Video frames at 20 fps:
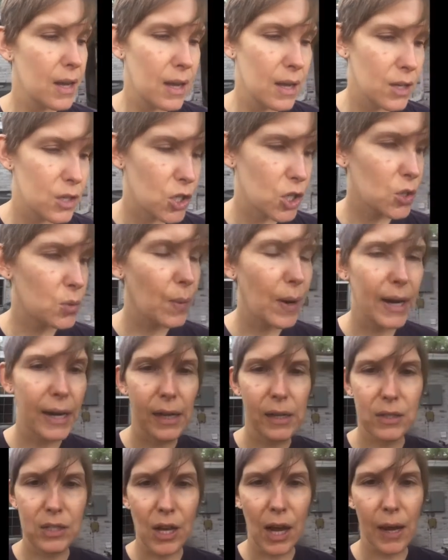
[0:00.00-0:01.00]
just right
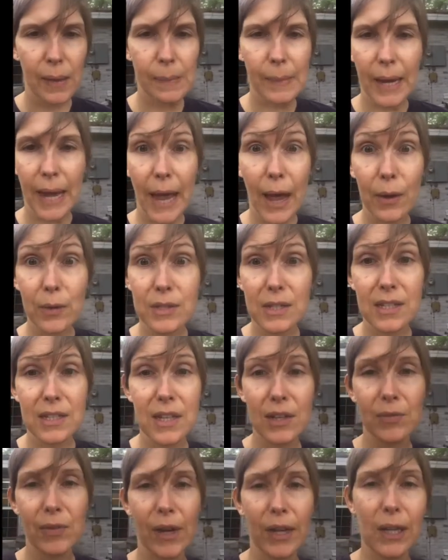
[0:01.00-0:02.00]
outside my house to
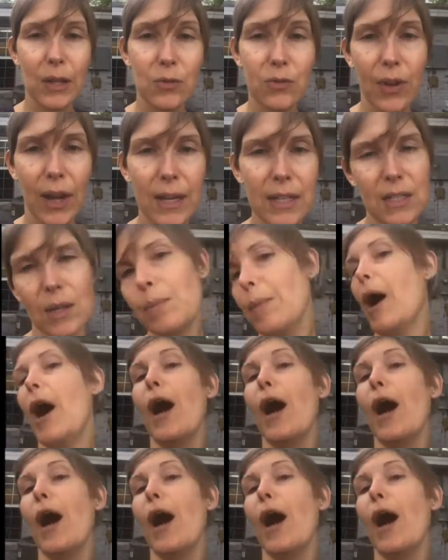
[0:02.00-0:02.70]
see if I can find some